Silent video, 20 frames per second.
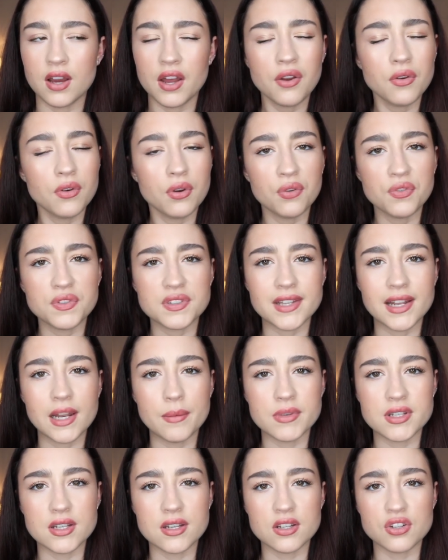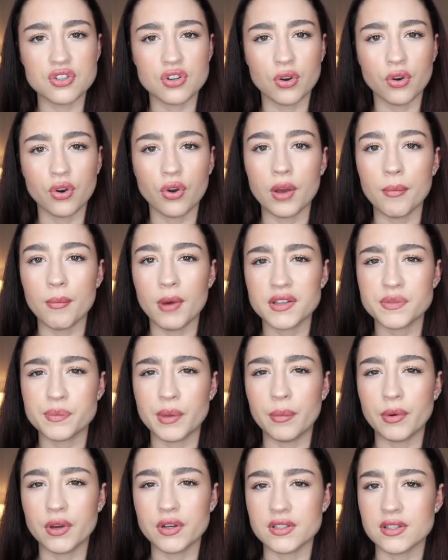I don't know if it's a limited edition or not. It must
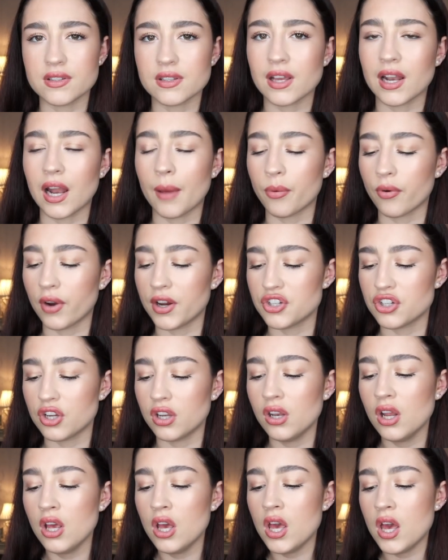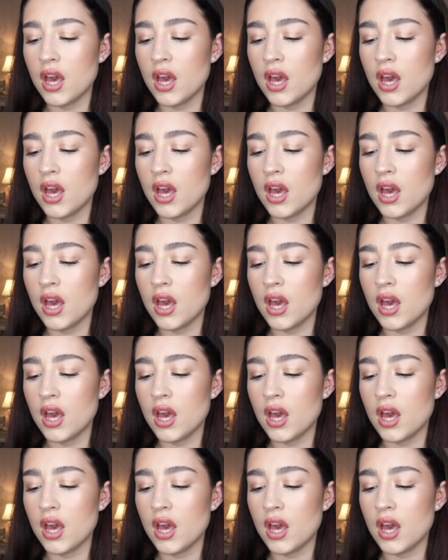be because it's a collaboration.